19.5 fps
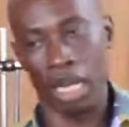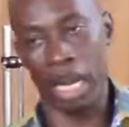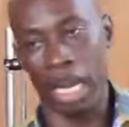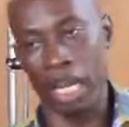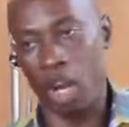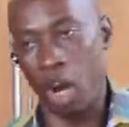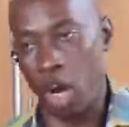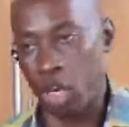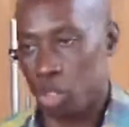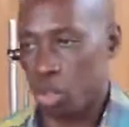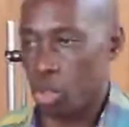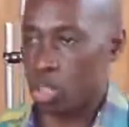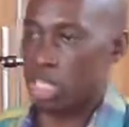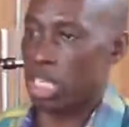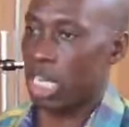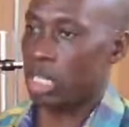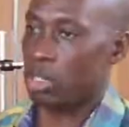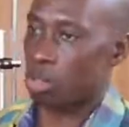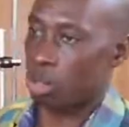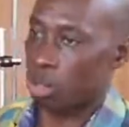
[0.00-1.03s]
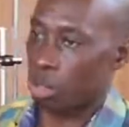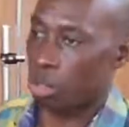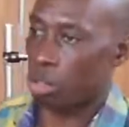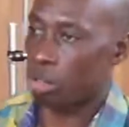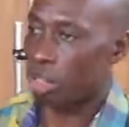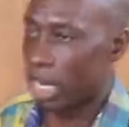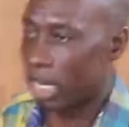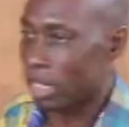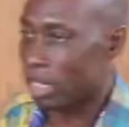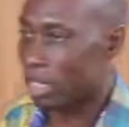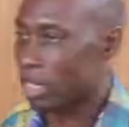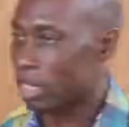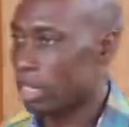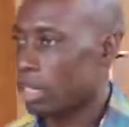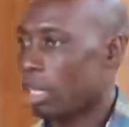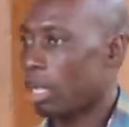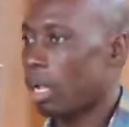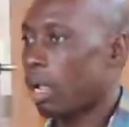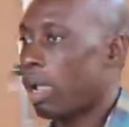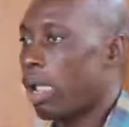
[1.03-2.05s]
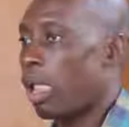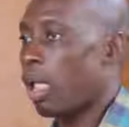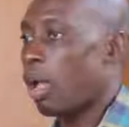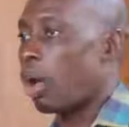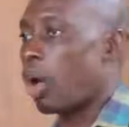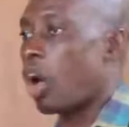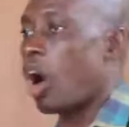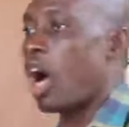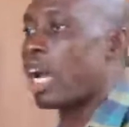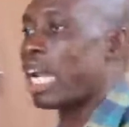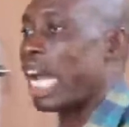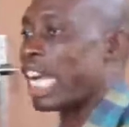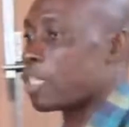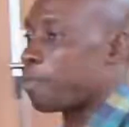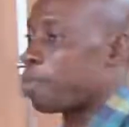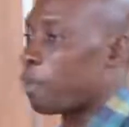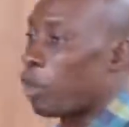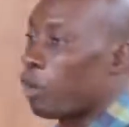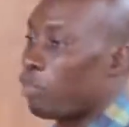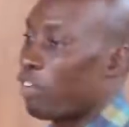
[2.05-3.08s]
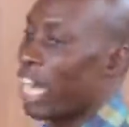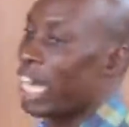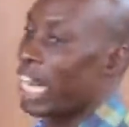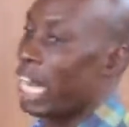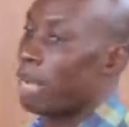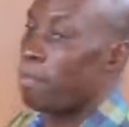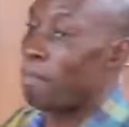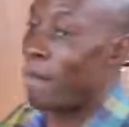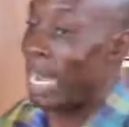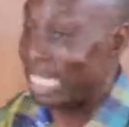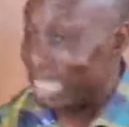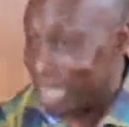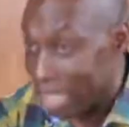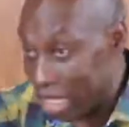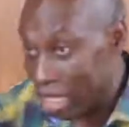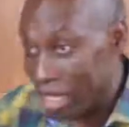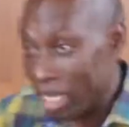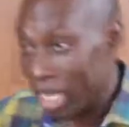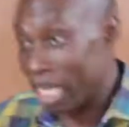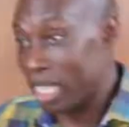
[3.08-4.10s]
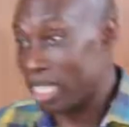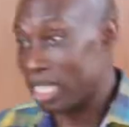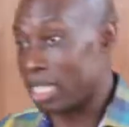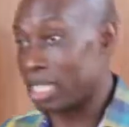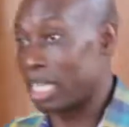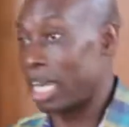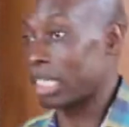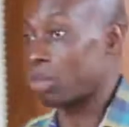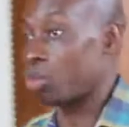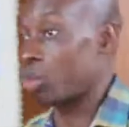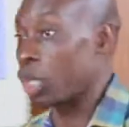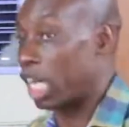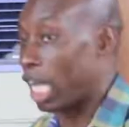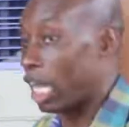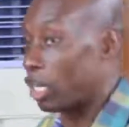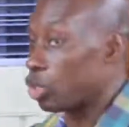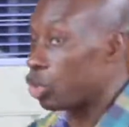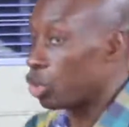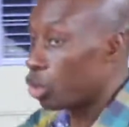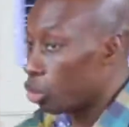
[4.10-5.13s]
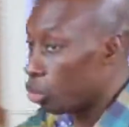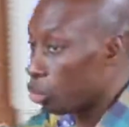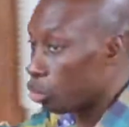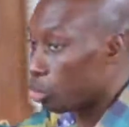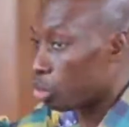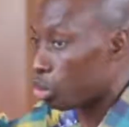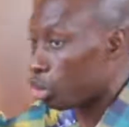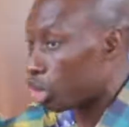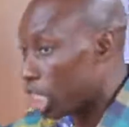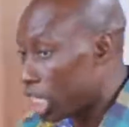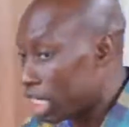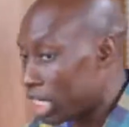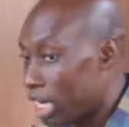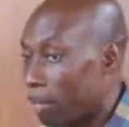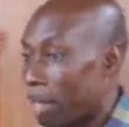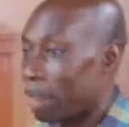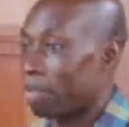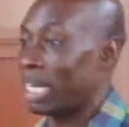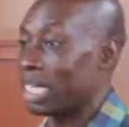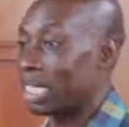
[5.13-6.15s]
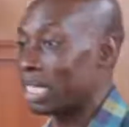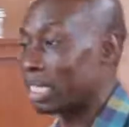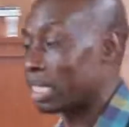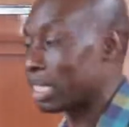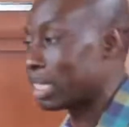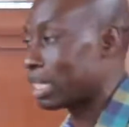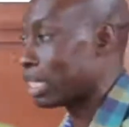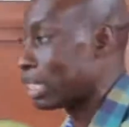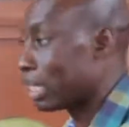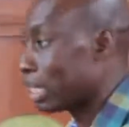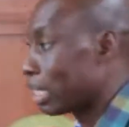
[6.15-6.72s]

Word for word: And I also said to you that God has provided materials that we can use to change our mind.